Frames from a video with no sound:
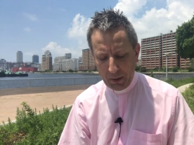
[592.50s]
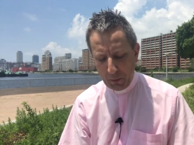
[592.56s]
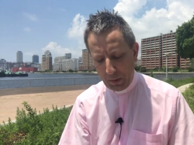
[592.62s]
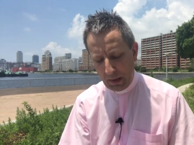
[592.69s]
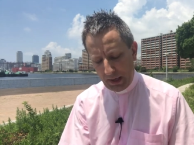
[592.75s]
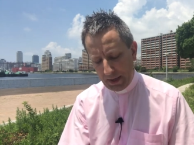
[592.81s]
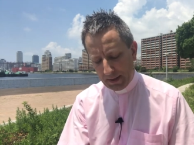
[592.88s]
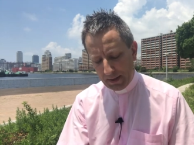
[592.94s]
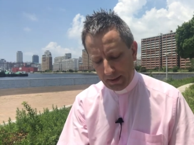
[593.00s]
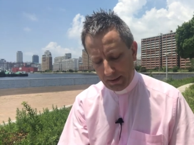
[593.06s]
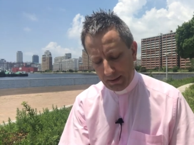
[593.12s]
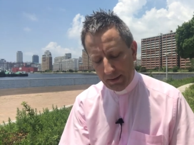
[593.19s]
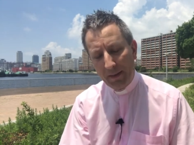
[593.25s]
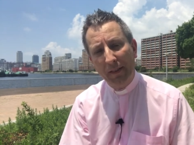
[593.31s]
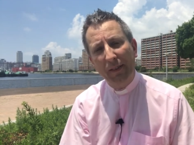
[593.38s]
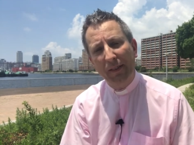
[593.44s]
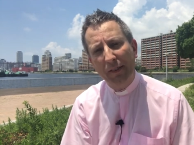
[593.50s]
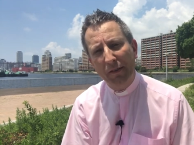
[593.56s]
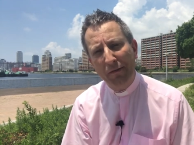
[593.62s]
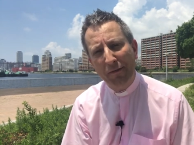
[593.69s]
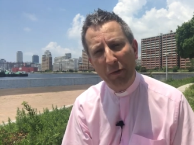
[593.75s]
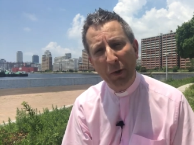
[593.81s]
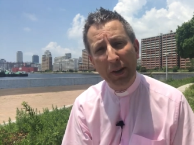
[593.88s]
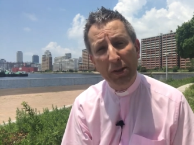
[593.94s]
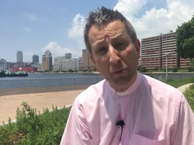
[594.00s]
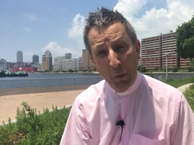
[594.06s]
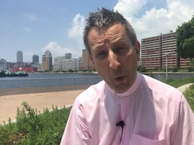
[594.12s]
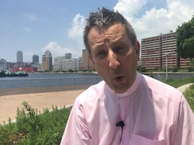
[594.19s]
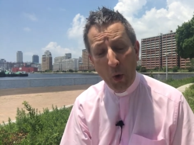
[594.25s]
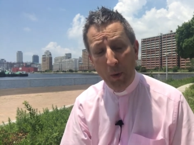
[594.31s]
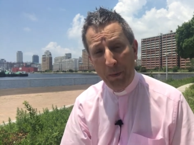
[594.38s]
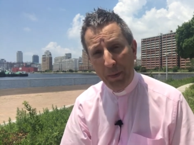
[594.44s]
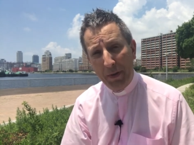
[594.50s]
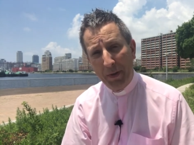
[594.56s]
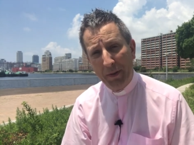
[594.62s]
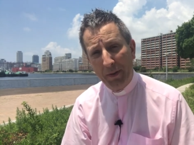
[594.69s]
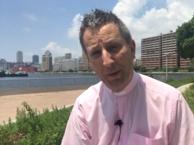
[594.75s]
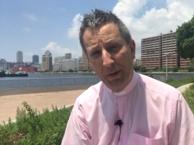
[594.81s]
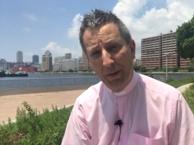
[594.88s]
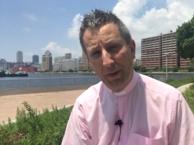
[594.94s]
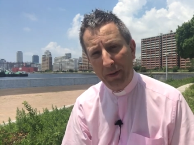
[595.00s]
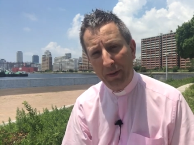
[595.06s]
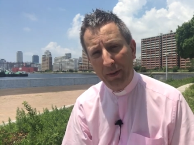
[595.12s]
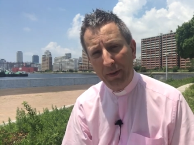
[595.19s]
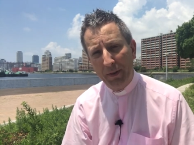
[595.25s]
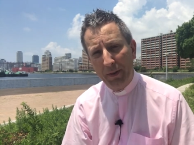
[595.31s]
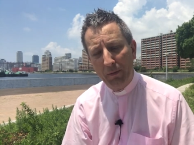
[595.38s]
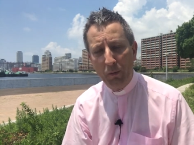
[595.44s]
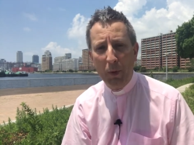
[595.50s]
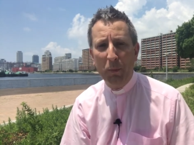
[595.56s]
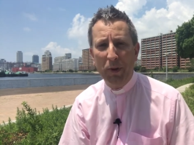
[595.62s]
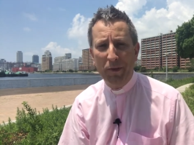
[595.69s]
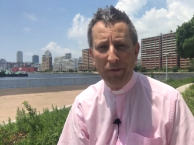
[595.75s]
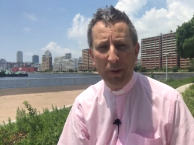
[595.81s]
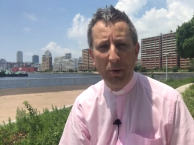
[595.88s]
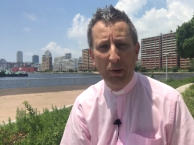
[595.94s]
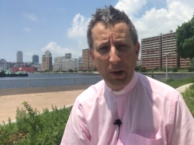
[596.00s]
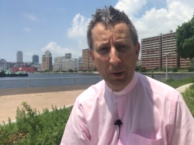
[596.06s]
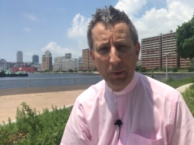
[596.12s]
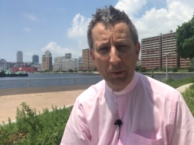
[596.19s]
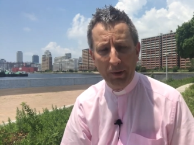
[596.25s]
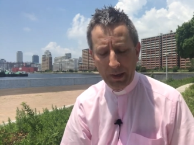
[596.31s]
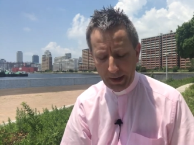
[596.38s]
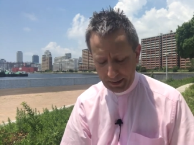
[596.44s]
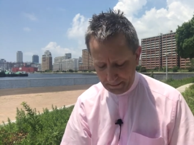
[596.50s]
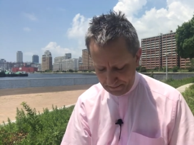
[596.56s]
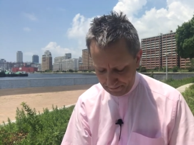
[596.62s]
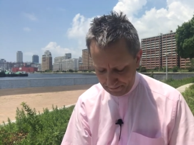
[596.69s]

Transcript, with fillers: We listen for His warmth when we feel lonely.